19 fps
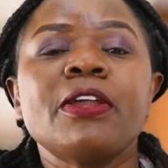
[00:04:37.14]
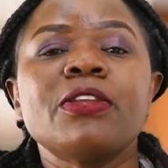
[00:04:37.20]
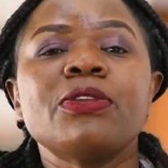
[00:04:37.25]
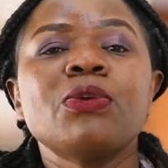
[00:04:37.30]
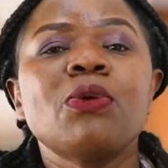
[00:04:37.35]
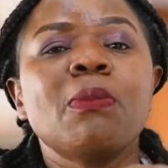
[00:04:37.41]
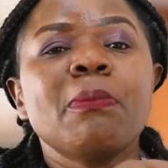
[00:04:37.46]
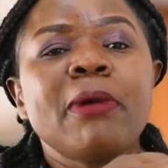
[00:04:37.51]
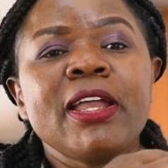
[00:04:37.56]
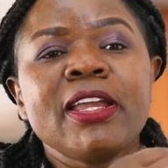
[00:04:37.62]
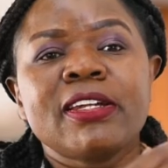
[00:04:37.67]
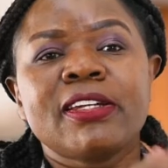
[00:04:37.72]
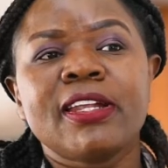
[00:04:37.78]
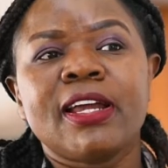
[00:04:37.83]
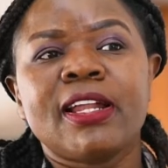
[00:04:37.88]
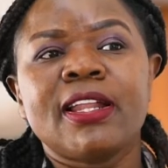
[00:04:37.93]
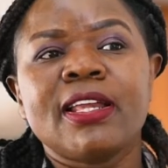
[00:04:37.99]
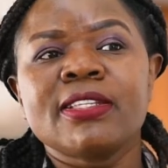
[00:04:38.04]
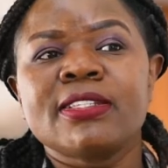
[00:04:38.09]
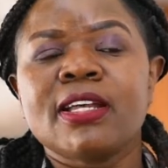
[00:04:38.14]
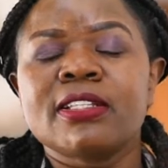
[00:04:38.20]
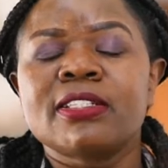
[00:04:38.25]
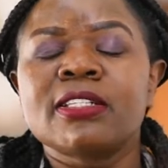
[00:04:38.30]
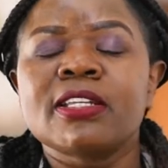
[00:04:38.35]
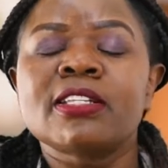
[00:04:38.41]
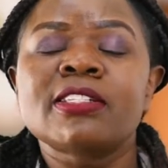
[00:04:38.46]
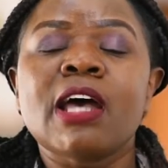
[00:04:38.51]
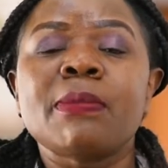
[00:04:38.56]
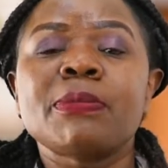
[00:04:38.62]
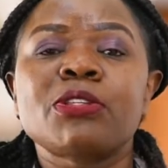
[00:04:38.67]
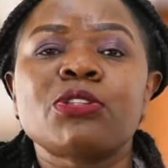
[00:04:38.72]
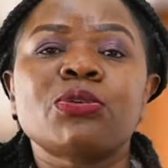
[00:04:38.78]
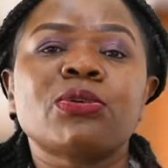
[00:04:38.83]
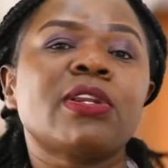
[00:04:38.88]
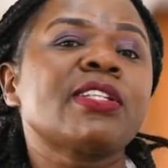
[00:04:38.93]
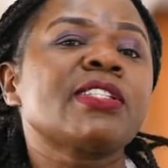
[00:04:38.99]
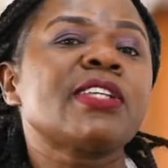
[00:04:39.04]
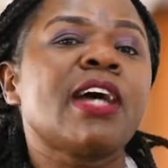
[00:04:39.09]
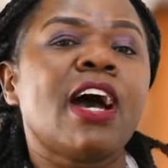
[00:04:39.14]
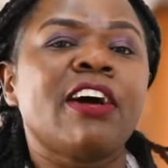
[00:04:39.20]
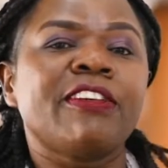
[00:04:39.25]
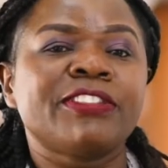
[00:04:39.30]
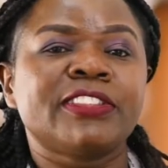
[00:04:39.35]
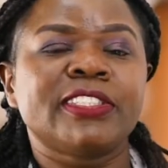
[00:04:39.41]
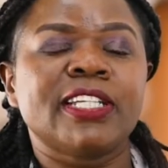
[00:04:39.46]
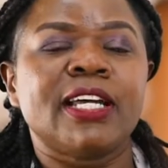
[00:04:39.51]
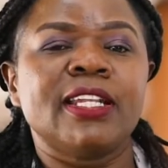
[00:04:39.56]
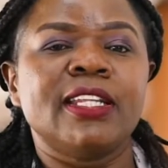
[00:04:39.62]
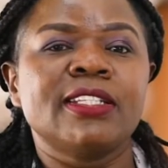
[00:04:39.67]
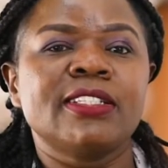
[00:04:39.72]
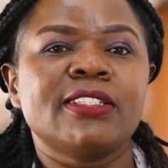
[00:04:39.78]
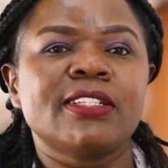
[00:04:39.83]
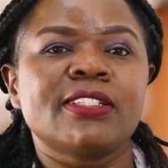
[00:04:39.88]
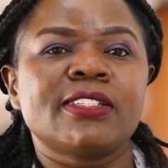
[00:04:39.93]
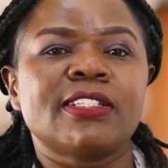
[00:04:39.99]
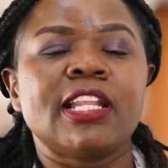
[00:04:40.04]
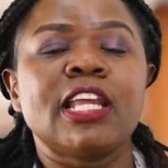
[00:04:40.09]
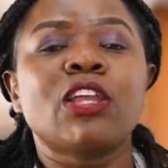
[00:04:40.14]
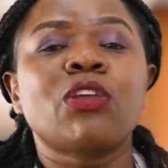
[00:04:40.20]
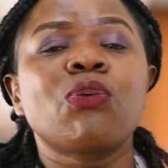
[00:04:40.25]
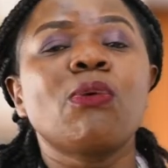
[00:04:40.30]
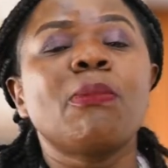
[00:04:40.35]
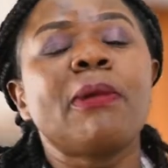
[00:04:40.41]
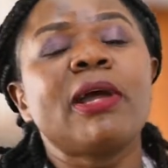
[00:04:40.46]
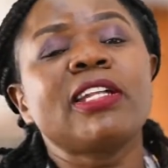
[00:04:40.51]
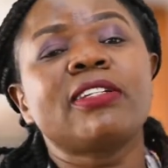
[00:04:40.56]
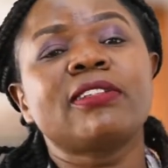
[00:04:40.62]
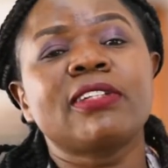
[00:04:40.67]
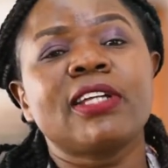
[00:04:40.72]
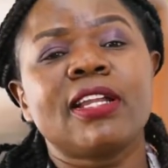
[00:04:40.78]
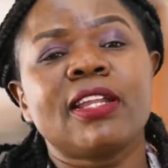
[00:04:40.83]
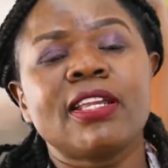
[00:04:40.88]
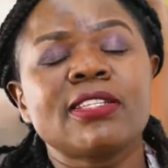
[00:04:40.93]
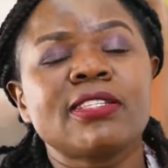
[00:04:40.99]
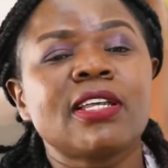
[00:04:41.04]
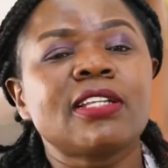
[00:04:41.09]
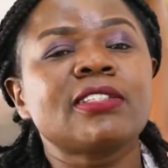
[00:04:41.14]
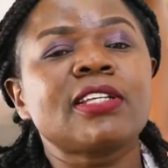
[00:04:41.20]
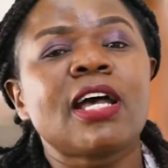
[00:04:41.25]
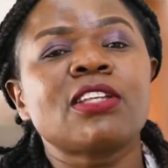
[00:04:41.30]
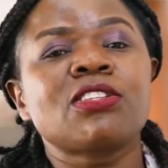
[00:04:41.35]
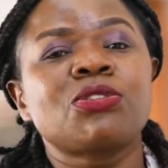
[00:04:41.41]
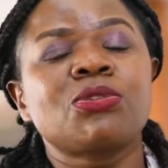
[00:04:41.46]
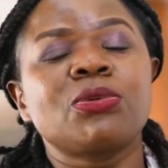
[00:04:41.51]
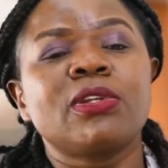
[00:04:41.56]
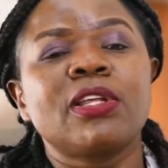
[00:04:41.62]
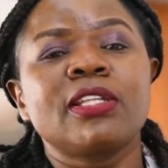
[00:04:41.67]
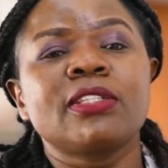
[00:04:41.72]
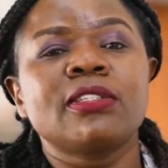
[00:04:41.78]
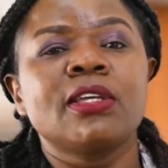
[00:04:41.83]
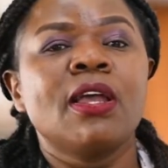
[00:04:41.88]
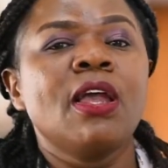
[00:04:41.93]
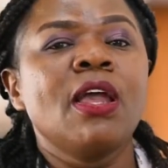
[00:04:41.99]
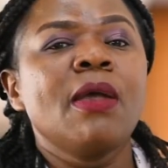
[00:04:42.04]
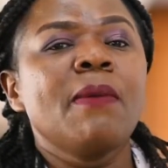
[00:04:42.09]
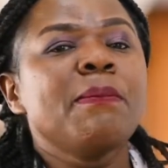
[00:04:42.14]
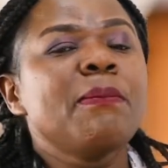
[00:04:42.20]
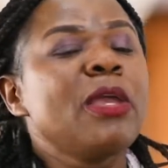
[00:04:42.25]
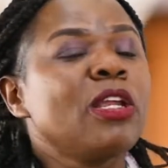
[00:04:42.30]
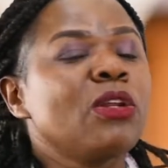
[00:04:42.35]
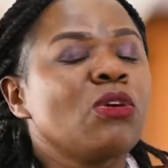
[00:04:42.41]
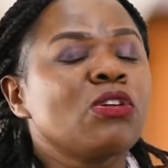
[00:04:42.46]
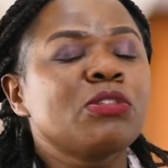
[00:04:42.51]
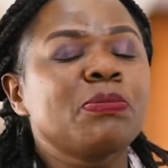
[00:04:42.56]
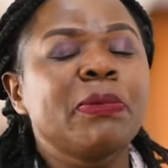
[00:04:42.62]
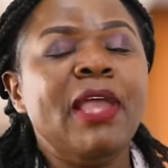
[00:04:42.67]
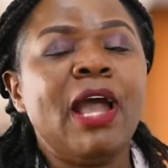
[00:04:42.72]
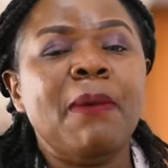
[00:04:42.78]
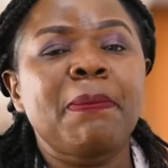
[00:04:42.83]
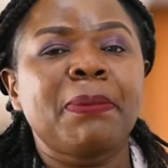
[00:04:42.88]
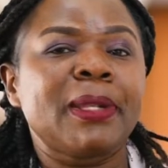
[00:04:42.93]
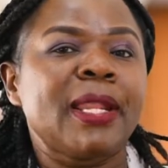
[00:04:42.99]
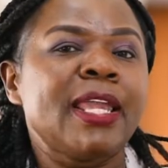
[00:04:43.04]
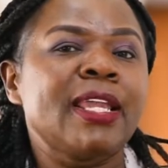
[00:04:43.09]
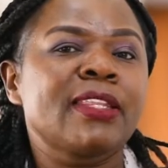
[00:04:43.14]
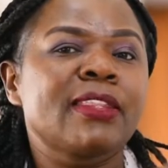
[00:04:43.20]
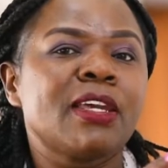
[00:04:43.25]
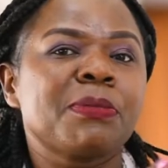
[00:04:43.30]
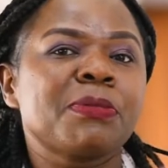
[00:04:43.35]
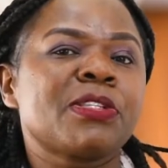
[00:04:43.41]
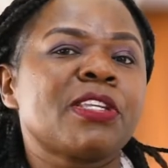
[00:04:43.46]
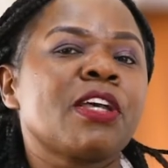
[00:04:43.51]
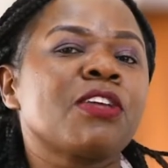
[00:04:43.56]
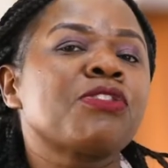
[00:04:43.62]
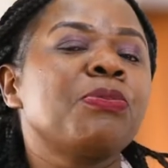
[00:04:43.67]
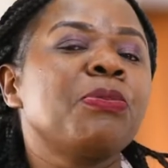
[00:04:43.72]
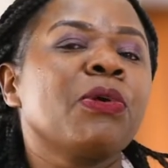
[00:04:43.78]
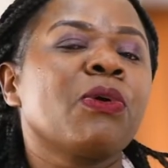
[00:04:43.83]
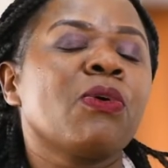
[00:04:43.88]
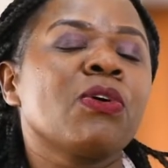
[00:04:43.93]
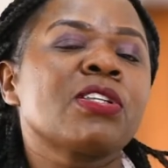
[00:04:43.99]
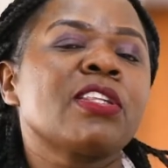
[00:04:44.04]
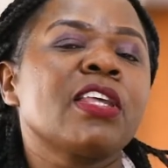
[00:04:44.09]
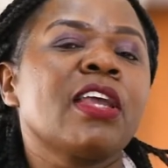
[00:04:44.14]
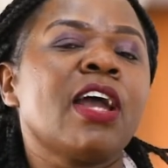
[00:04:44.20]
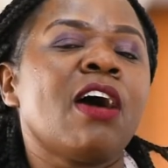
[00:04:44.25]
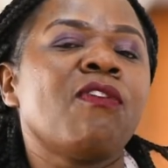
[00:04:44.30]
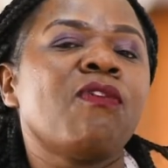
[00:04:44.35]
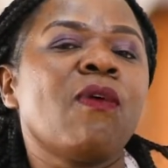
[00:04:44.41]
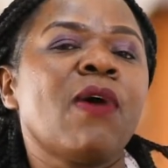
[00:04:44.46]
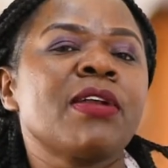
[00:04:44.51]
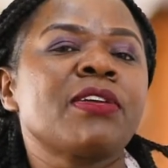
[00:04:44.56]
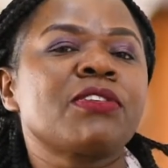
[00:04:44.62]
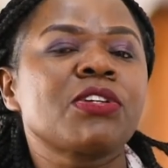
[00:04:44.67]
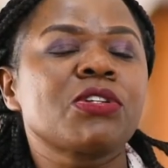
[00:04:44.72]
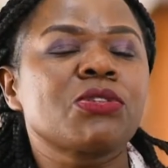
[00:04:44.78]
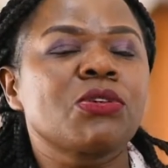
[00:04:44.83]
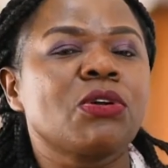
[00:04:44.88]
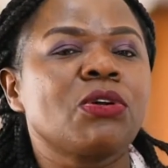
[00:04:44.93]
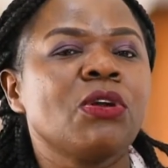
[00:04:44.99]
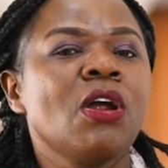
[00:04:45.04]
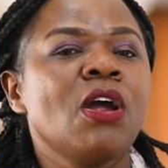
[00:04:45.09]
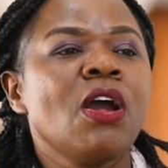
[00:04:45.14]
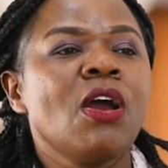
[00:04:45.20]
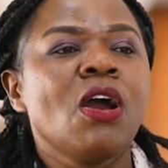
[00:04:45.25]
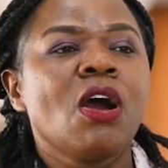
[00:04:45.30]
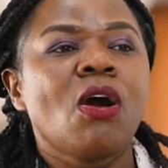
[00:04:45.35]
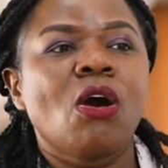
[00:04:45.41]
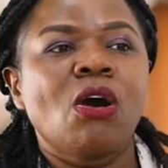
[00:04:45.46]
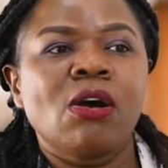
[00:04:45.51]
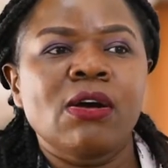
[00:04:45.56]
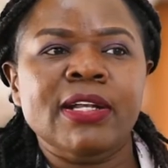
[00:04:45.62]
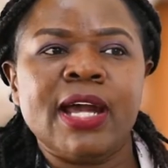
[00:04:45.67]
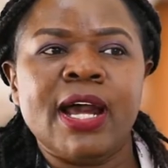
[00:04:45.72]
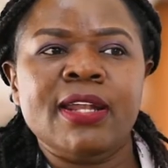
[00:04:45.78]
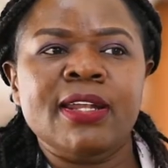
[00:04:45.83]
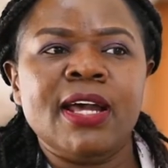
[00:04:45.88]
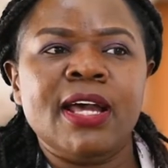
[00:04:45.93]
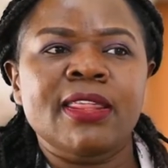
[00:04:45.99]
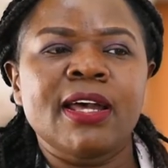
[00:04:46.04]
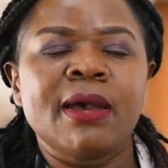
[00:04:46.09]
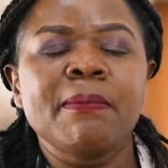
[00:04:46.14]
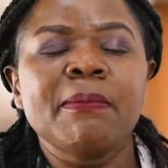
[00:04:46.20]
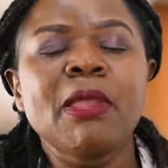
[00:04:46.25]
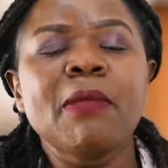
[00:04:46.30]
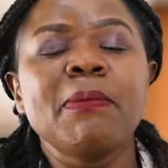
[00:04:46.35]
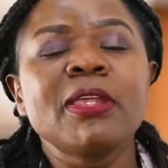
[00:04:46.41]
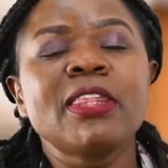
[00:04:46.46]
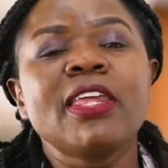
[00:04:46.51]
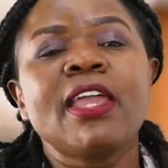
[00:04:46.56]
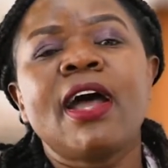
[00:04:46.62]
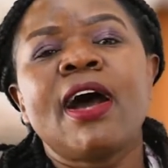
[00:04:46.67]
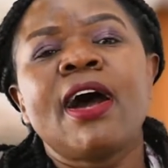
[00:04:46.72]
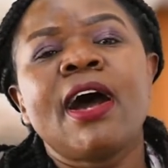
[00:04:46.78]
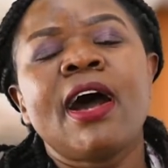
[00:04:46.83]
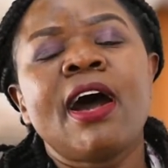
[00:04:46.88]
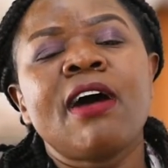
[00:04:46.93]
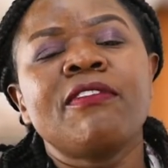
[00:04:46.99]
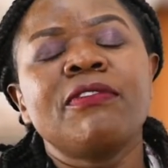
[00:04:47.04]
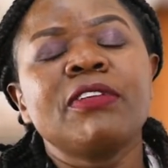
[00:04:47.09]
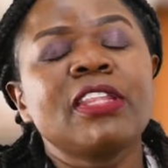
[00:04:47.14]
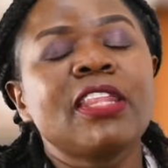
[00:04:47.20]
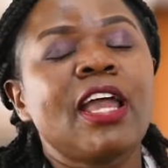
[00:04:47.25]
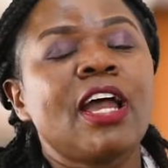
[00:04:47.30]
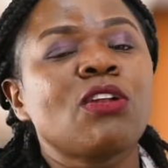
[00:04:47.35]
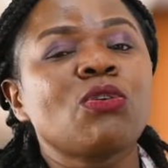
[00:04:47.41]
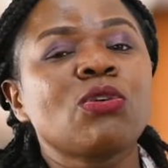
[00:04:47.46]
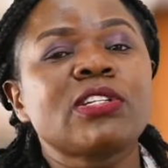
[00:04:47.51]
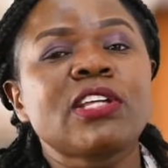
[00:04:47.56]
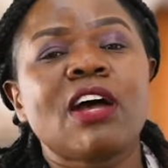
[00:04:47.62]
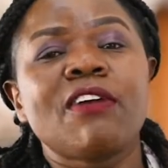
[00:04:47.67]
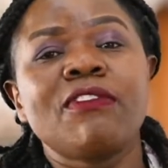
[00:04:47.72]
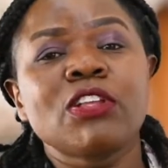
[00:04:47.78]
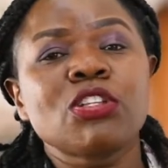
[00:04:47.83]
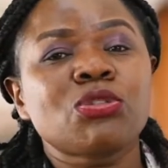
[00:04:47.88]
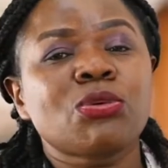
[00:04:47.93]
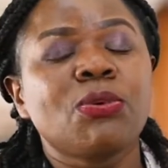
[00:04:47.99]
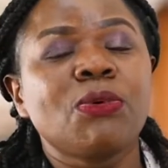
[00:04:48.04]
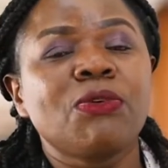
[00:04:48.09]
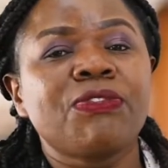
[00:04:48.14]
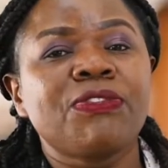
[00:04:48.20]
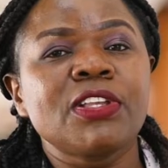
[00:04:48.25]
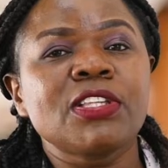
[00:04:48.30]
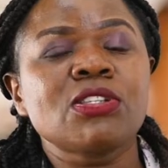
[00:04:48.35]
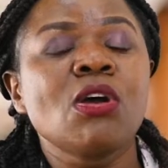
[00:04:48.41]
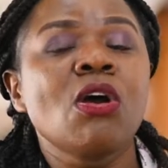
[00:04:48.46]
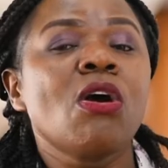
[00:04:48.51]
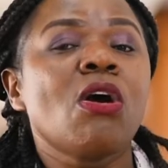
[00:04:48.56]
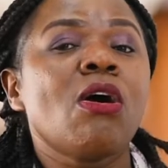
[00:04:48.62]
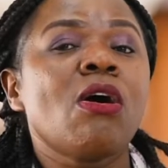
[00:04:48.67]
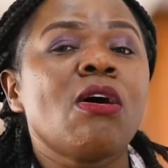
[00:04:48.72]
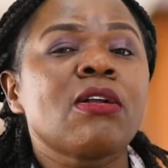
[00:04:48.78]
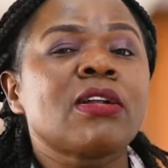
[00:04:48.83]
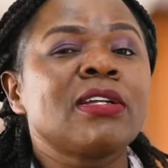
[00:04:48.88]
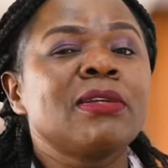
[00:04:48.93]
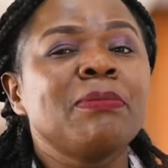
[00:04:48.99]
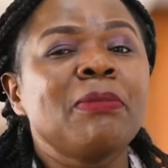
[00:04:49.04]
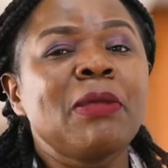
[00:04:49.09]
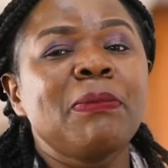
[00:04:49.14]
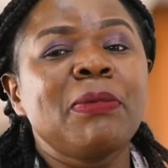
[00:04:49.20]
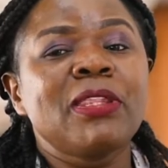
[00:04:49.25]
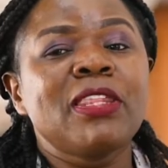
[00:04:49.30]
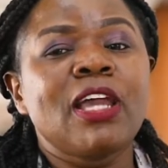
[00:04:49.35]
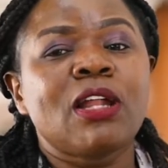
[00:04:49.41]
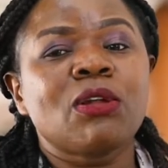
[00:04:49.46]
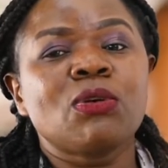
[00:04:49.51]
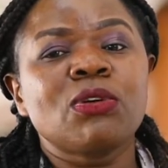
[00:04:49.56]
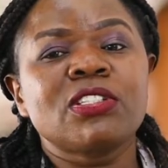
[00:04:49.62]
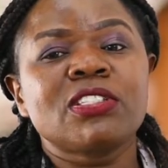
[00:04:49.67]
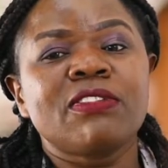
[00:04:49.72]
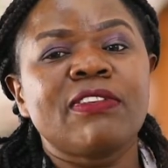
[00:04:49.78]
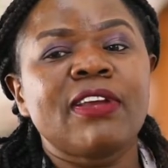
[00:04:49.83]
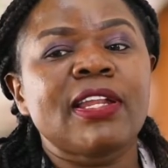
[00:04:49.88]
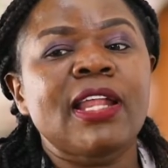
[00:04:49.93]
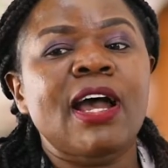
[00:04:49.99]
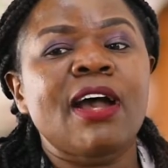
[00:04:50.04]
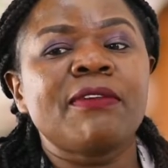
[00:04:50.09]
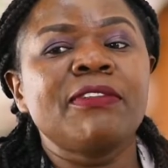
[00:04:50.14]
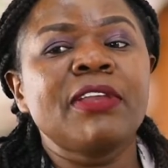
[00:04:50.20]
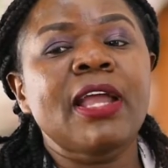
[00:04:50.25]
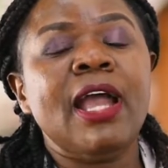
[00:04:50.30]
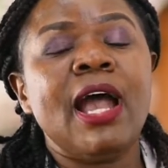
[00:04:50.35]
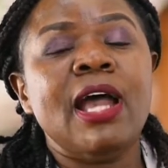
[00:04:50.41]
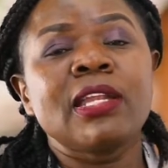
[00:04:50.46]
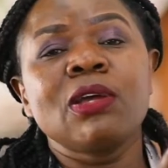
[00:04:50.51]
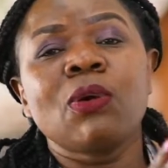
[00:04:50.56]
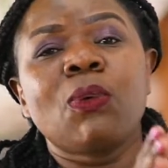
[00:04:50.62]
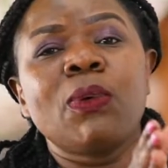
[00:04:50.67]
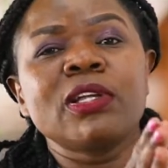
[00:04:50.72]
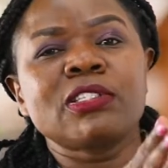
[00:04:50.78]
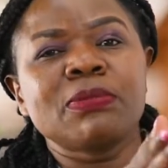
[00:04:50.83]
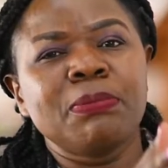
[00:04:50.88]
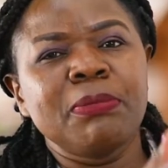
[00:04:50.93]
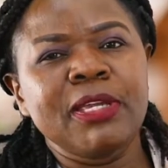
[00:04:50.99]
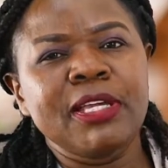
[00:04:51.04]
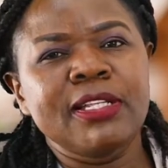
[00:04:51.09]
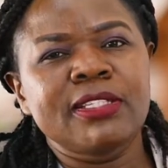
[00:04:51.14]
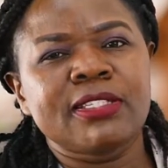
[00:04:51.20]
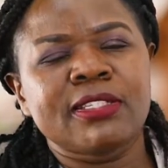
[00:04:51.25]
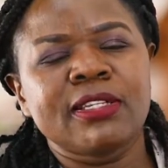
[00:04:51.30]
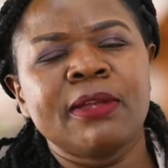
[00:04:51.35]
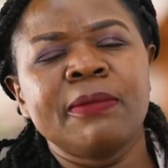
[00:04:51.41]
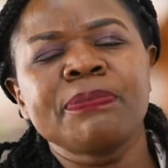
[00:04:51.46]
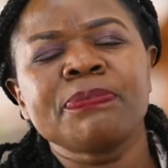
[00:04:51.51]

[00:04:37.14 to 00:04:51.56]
You might realize that some students have challenges. Like you might realize that a student may not be applying themselves because they have one reason or another. Maybe they are not having school fees, or maybe they are not even having adequate meals.